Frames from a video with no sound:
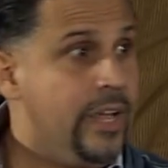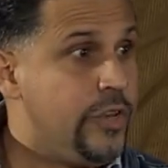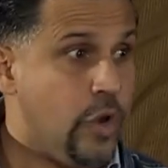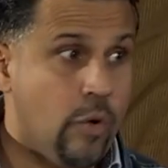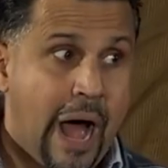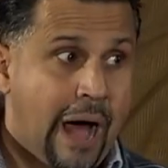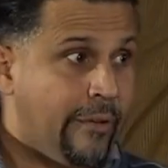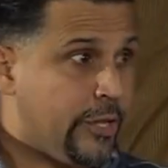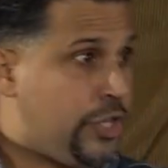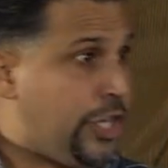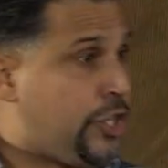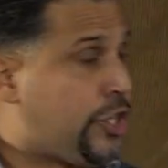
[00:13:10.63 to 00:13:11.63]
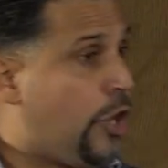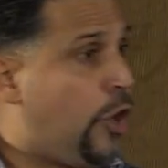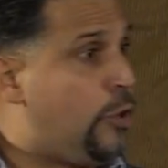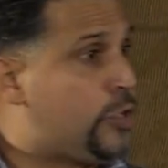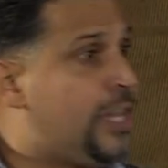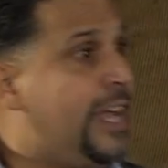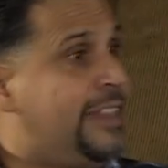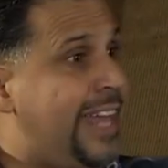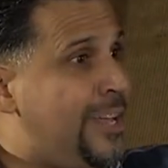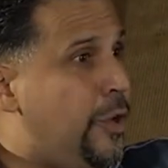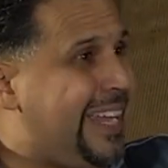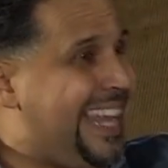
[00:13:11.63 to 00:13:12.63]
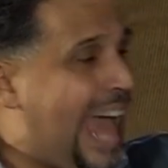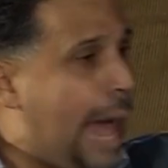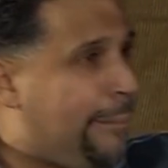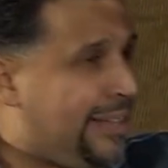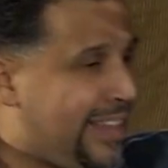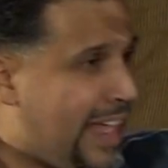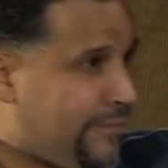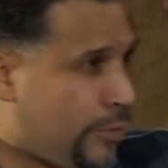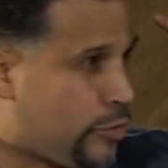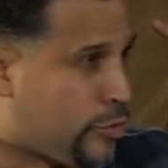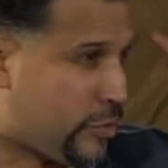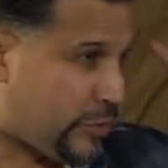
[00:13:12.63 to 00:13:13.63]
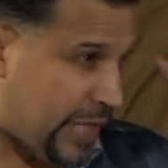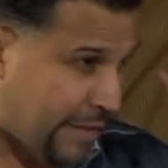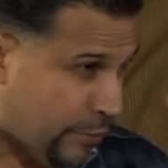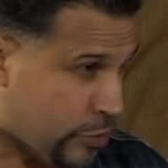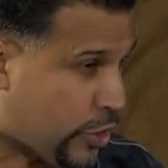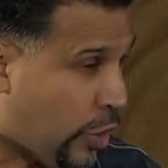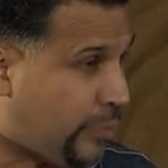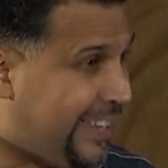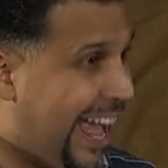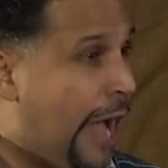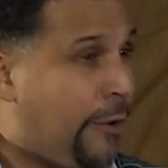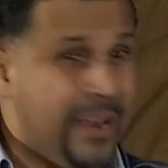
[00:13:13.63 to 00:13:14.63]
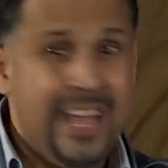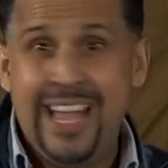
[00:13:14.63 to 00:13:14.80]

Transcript: neurology shows that your GABA levels, levels go down.